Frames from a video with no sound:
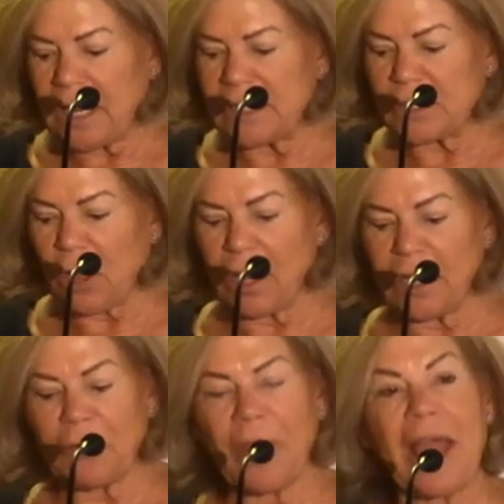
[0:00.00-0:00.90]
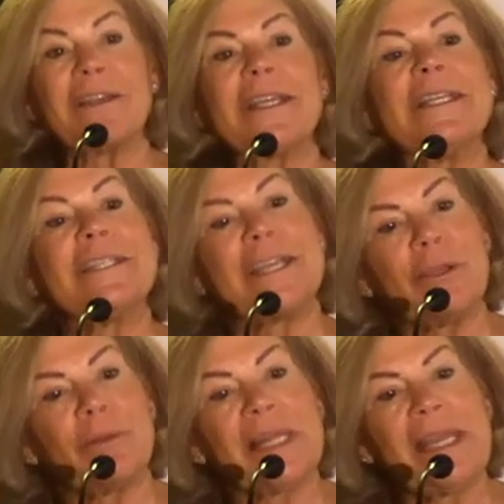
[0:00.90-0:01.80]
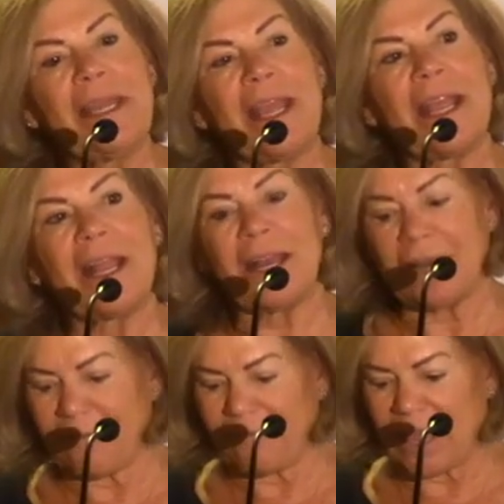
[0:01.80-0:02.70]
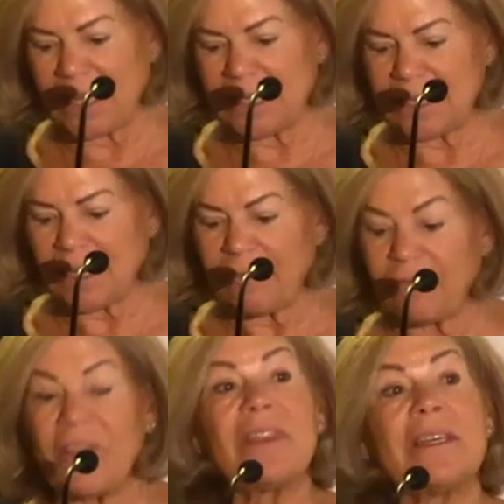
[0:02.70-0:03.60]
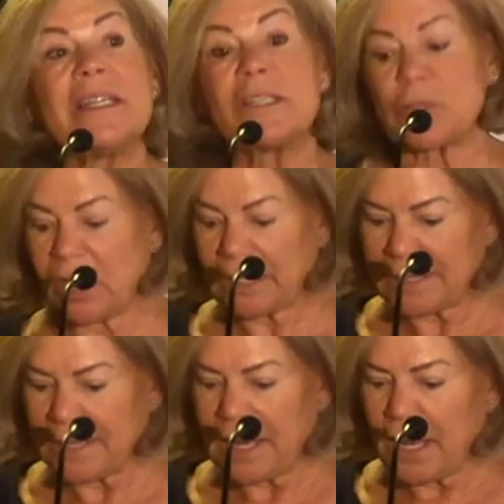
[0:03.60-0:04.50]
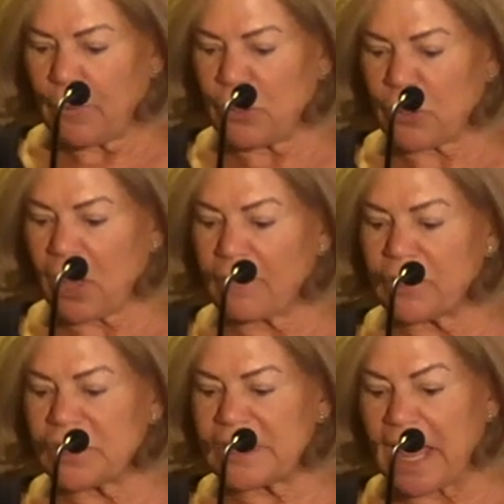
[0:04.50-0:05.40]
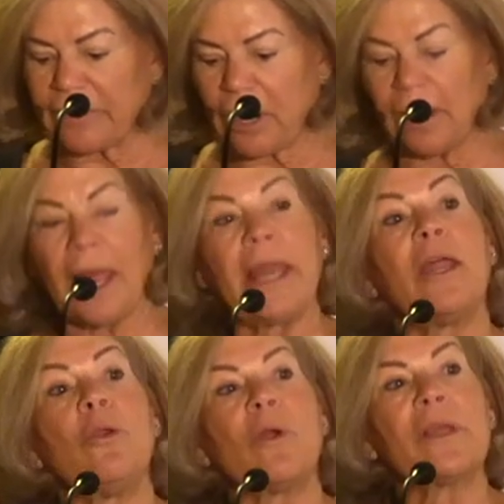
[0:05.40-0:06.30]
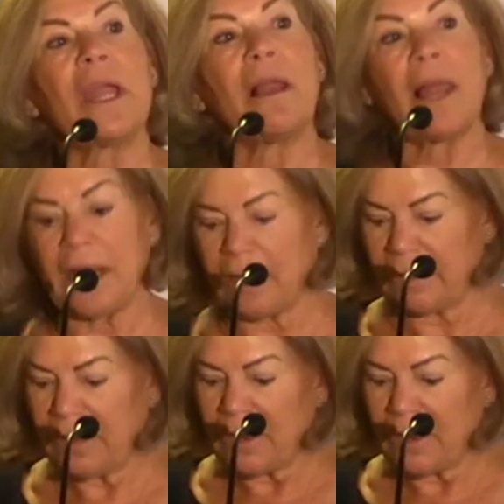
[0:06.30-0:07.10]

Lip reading: He's on the ground continually in the Fed's 5th District, which covers South Carolina, North Carolina,